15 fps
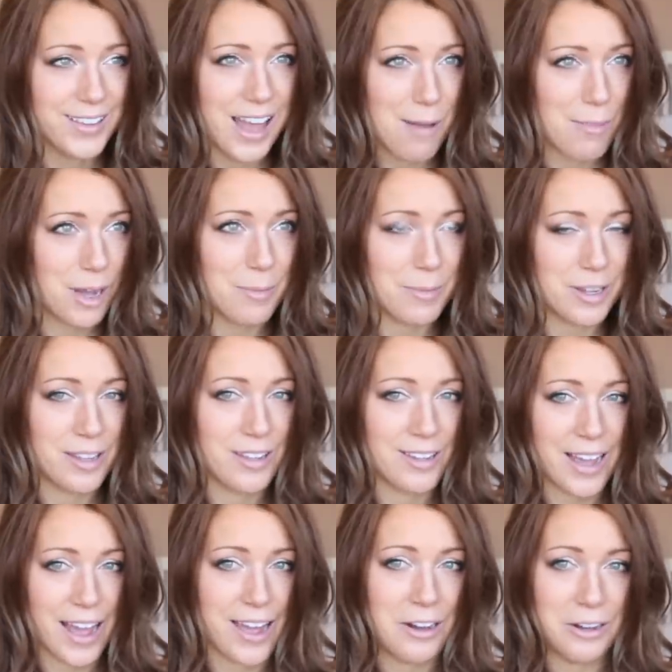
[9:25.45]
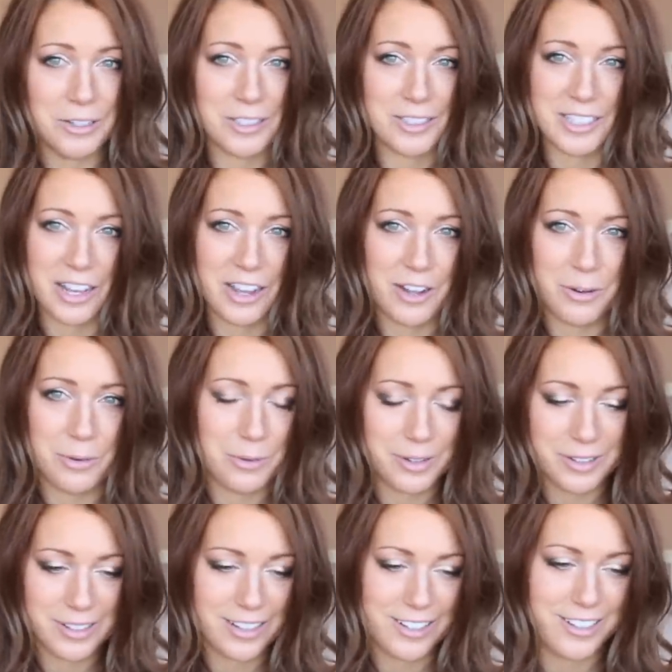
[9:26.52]
that might be chaos
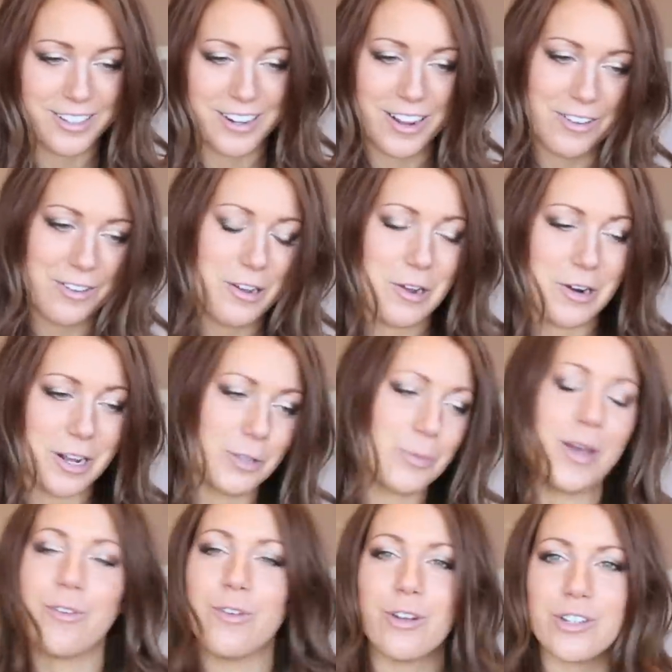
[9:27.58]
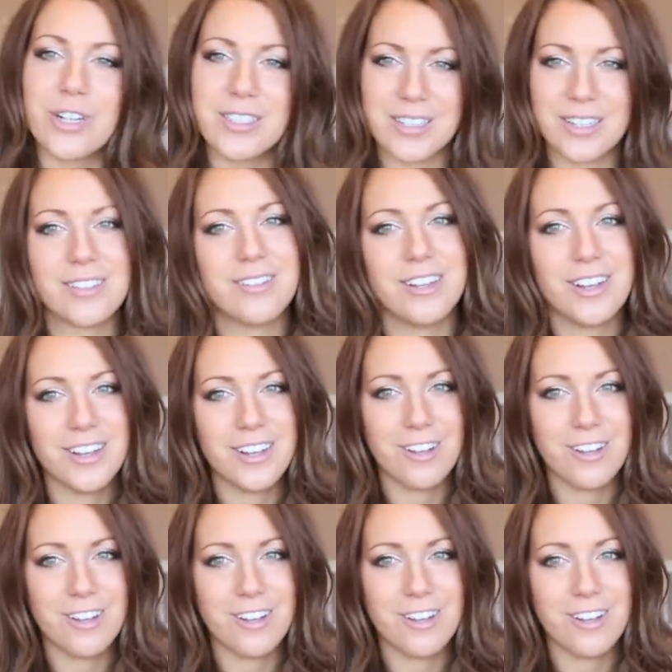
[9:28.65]
so you know who knows but if you're interested in